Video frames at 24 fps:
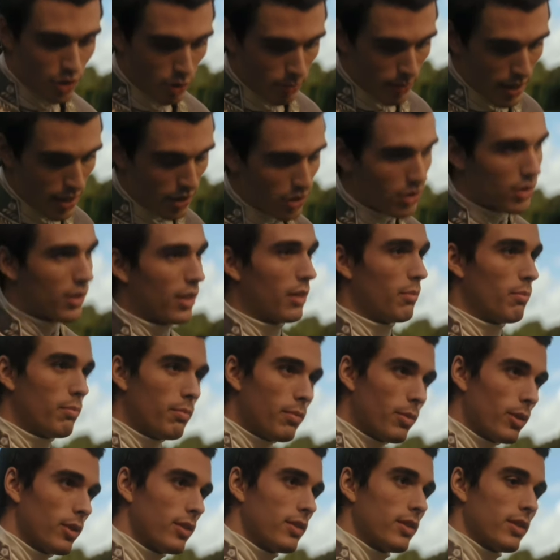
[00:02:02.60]
Your Majesty,
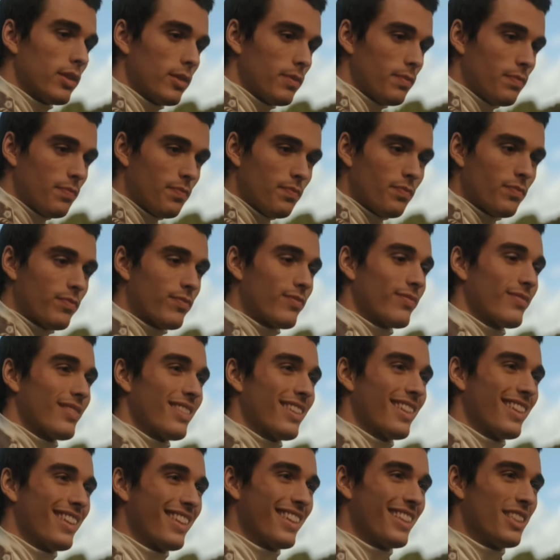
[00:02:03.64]
but
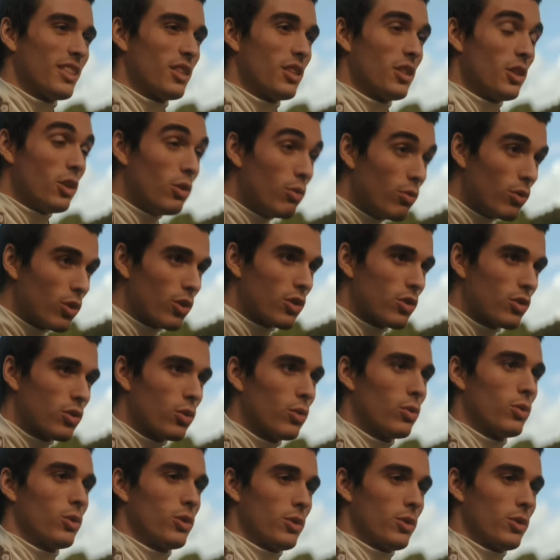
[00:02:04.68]
to you, just George.